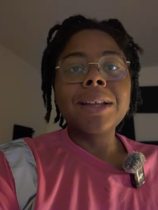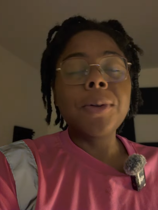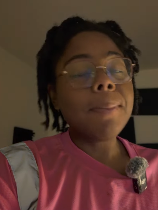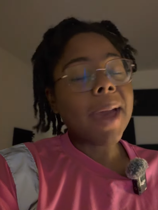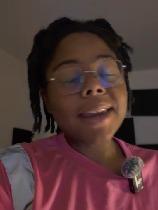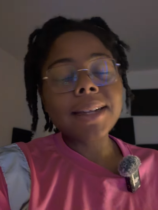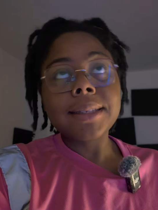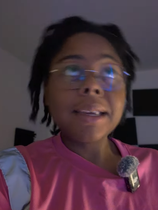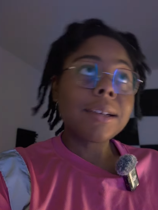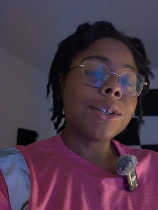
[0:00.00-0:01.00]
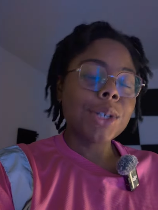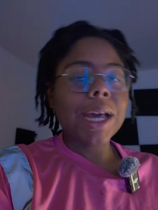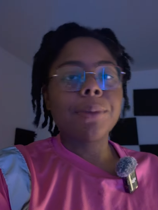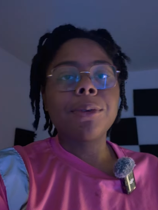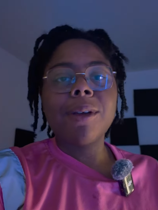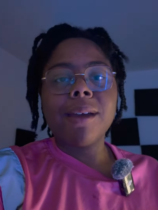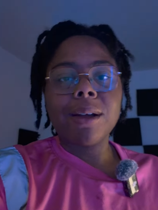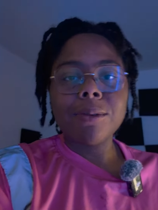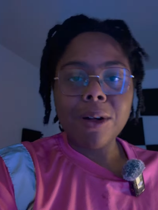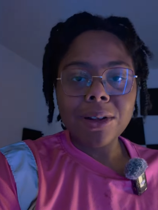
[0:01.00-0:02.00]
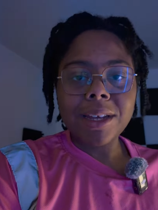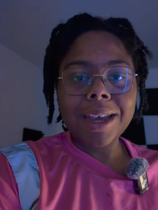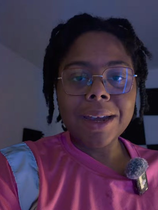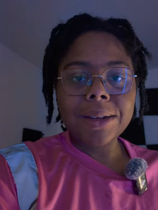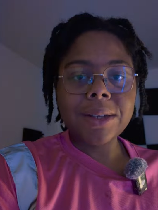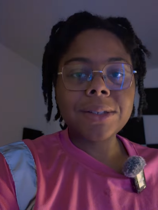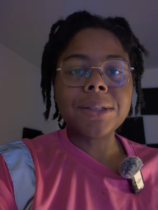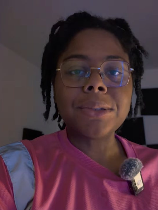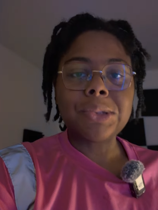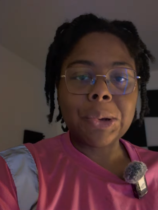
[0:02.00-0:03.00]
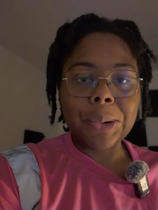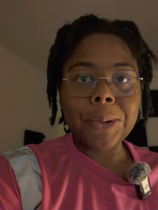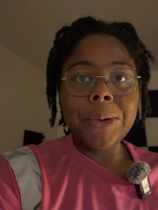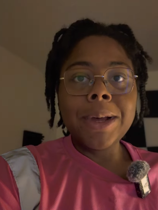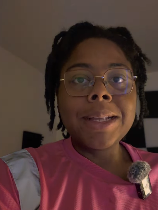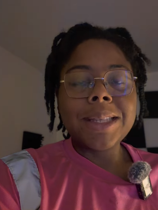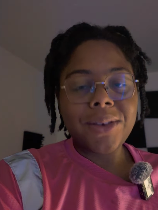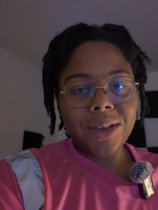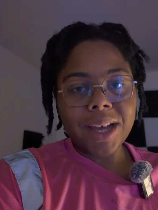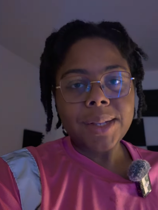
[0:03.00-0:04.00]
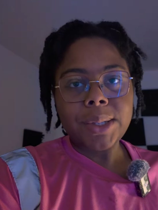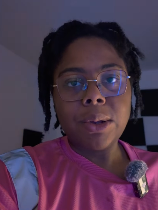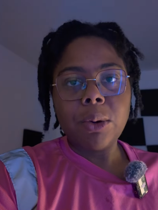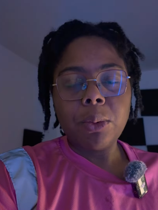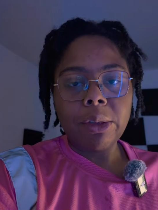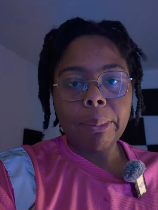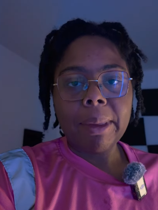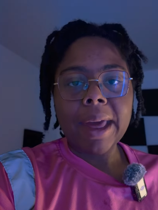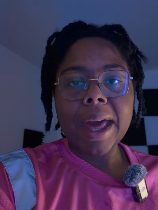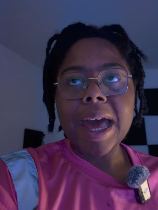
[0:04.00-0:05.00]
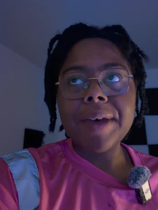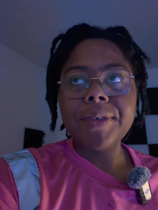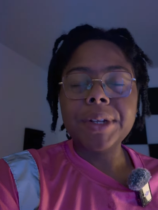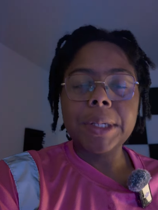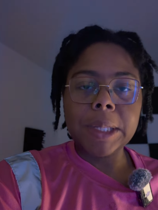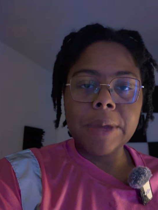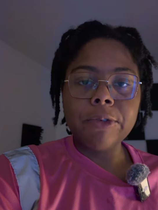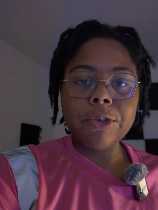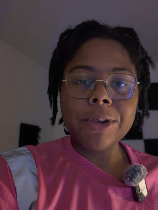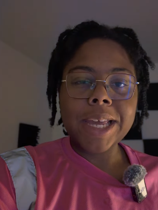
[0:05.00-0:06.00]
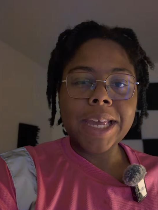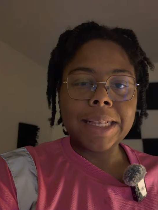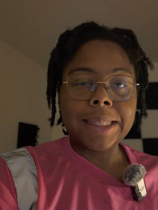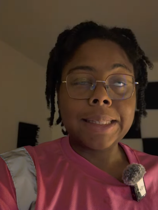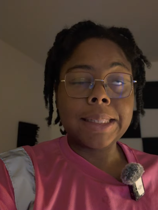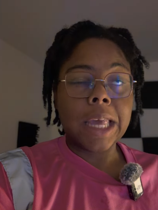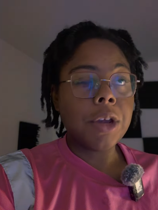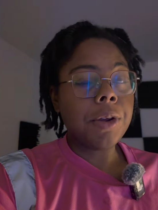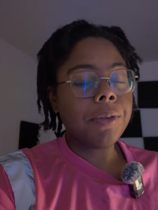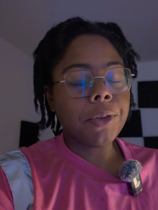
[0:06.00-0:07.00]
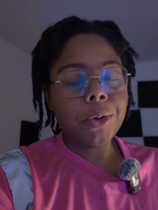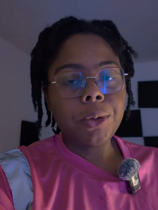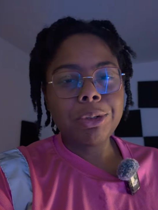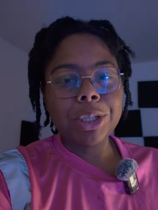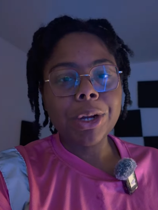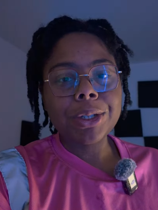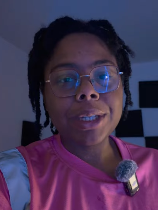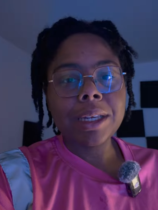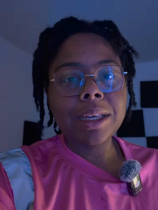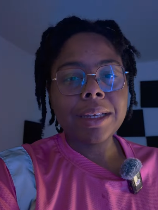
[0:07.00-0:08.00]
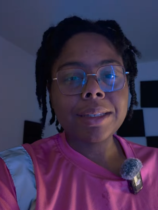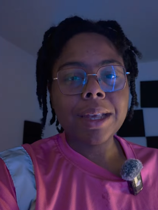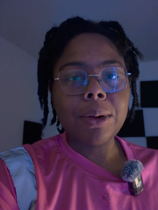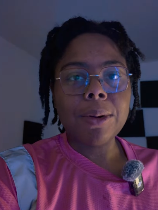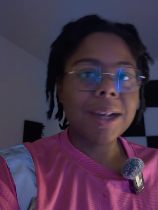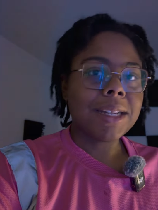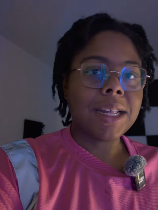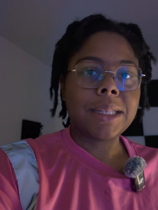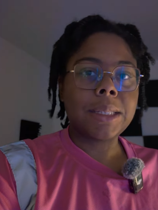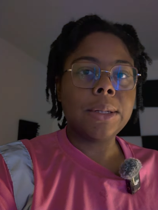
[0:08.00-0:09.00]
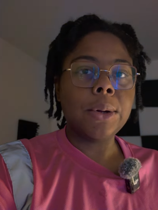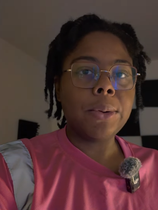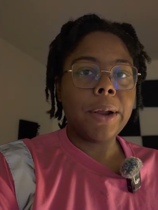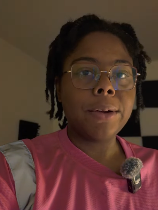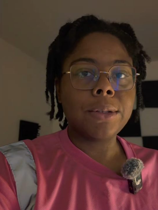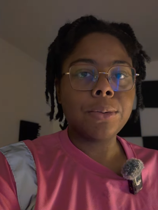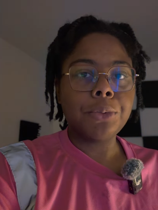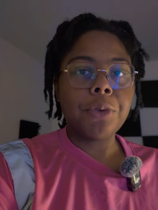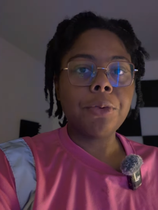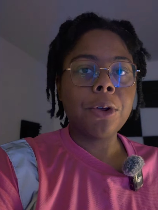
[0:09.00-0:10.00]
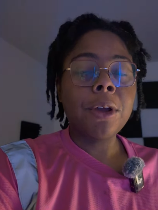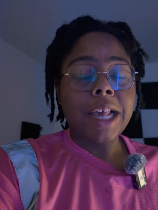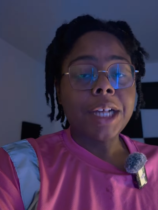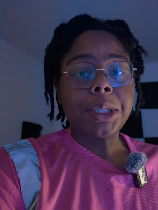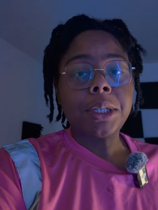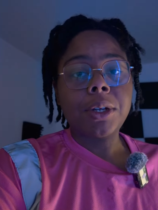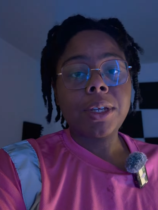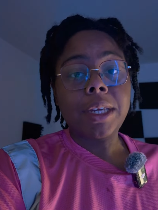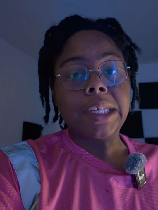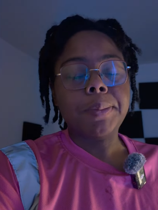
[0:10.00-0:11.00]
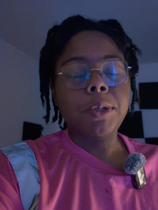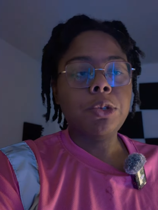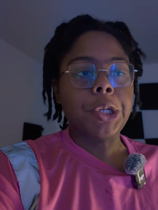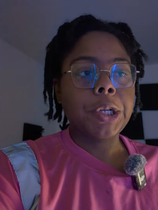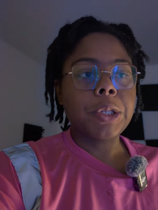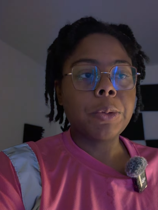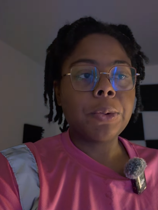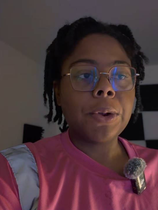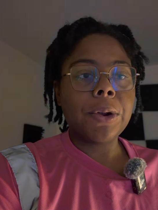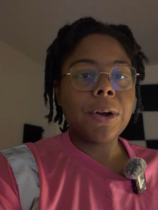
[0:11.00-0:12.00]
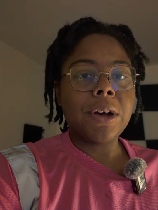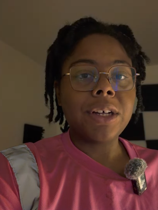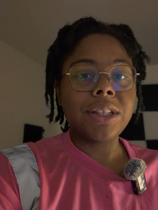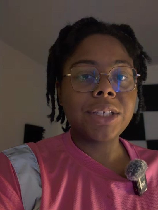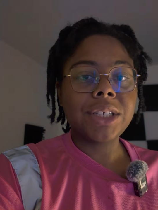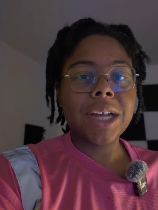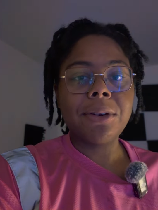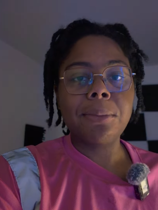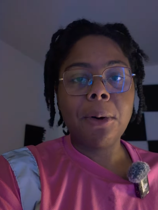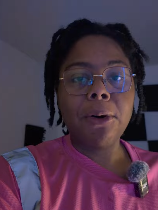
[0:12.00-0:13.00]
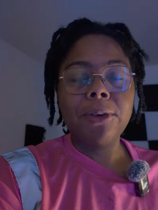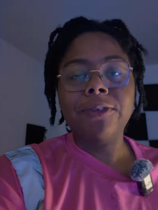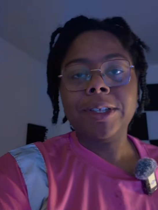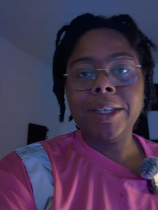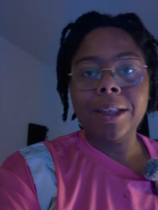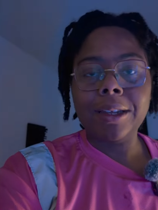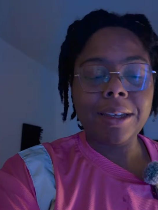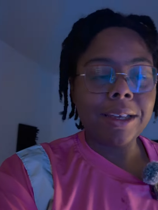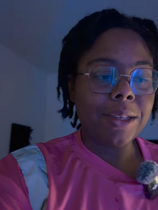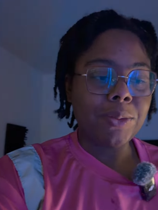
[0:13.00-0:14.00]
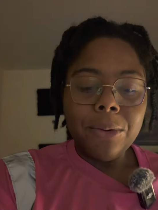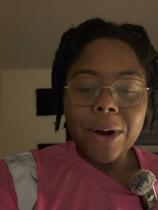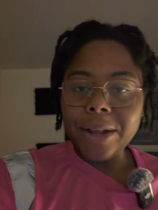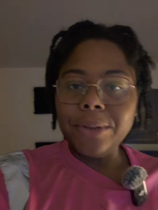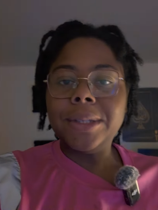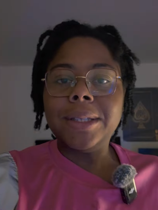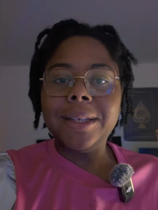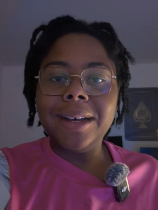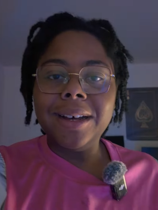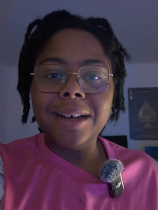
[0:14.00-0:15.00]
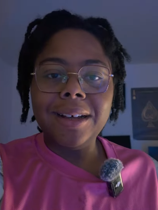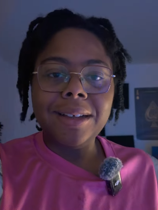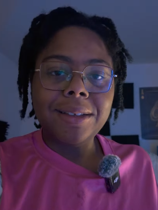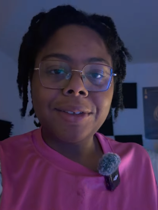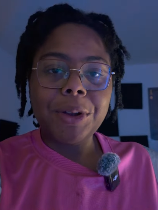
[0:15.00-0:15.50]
pneumatic tanker driver at Quality Carriers. So, take you guys along with me. I have a delivery in Sayreville, New Jersey. It's like right next to the Raritan River. It's actually near Keysby, New Jersey, where the Schneider Bulk facility is, where I used to